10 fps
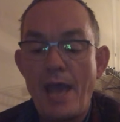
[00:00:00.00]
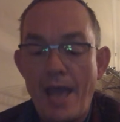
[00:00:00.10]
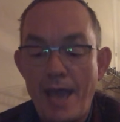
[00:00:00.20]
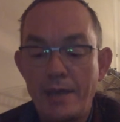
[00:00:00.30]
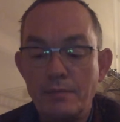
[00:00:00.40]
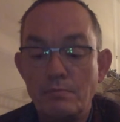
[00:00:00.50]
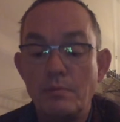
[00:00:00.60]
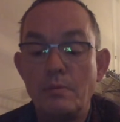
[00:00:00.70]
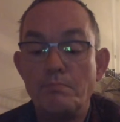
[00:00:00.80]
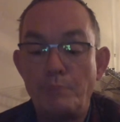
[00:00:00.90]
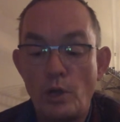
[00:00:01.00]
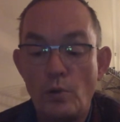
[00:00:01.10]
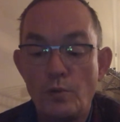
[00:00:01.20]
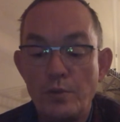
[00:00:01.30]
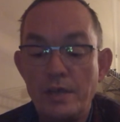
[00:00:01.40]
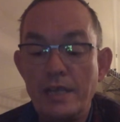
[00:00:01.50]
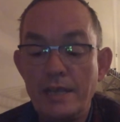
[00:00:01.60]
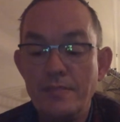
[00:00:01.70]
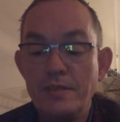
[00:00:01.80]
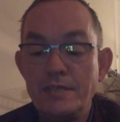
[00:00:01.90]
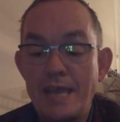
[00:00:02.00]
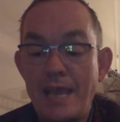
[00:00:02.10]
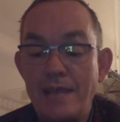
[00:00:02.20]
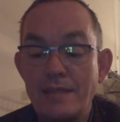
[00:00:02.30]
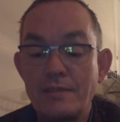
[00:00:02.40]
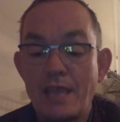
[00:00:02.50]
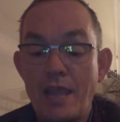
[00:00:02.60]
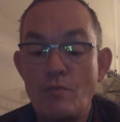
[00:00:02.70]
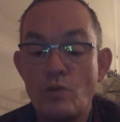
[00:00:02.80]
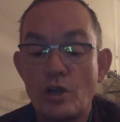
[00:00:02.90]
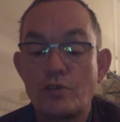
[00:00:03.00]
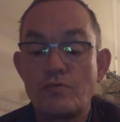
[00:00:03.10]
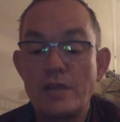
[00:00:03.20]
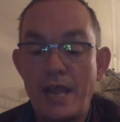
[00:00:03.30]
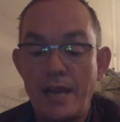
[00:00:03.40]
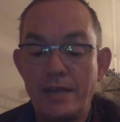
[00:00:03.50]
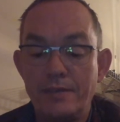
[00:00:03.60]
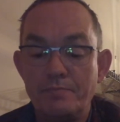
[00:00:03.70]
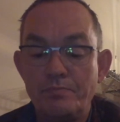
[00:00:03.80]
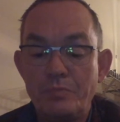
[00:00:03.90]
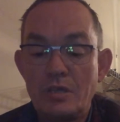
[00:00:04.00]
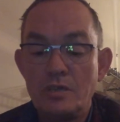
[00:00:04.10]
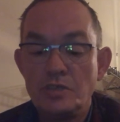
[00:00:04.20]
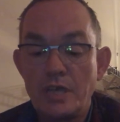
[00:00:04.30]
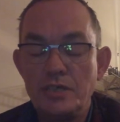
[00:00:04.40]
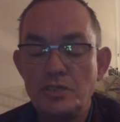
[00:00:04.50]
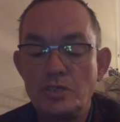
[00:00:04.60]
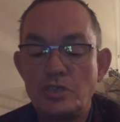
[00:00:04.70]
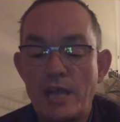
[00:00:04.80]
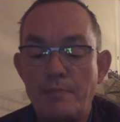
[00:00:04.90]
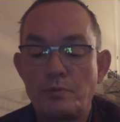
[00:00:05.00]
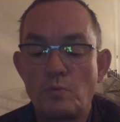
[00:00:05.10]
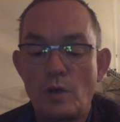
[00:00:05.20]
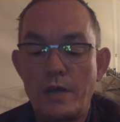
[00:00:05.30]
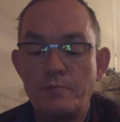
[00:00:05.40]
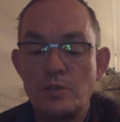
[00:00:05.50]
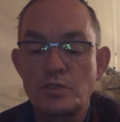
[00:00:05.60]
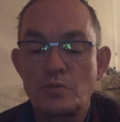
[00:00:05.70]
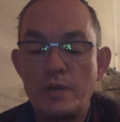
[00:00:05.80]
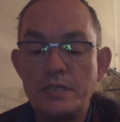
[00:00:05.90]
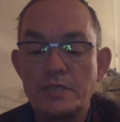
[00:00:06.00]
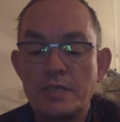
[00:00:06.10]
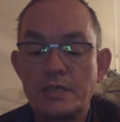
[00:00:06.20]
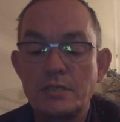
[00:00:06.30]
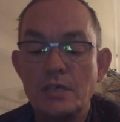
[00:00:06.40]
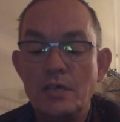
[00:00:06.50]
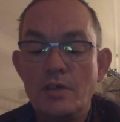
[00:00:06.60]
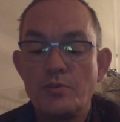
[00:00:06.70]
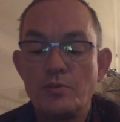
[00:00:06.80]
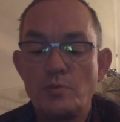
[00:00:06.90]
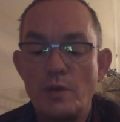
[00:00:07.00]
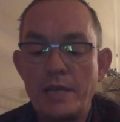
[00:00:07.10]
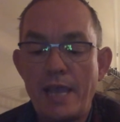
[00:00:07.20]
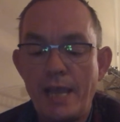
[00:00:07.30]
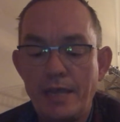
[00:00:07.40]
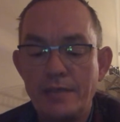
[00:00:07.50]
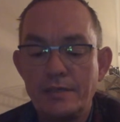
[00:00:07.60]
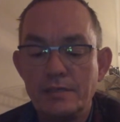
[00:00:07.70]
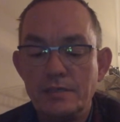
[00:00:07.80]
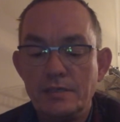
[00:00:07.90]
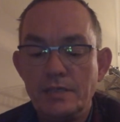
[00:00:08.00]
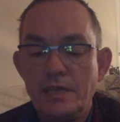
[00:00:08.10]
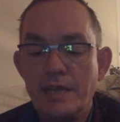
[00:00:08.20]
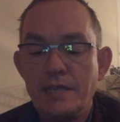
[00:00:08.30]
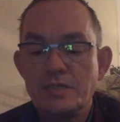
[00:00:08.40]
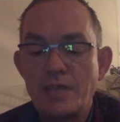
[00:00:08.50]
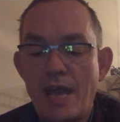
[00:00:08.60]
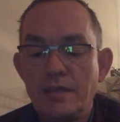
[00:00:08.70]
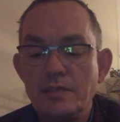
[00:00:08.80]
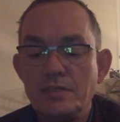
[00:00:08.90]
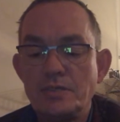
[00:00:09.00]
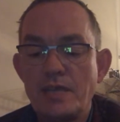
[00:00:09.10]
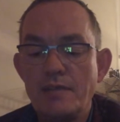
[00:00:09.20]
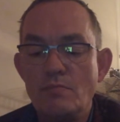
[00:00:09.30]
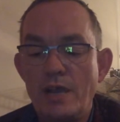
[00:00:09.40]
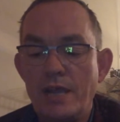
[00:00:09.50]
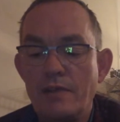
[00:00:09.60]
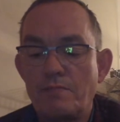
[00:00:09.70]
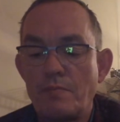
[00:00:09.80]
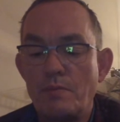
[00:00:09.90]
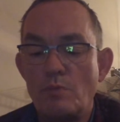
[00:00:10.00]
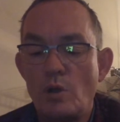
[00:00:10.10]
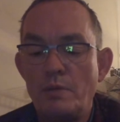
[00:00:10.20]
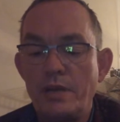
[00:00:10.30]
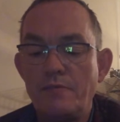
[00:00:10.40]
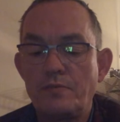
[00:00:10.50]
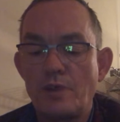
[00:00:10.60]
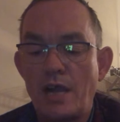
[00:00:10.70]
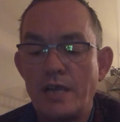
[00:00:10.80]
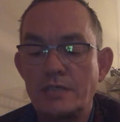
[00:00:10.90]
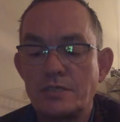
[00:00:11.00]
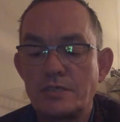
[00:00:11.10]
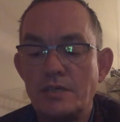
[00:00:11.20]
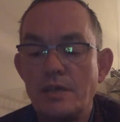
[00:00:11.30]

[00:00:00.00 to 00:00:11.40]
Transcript: Adam, both, in the day that they were created. Genesis chapter 1, verse 26 through 28. In exactly the same way, from the moment of Christ,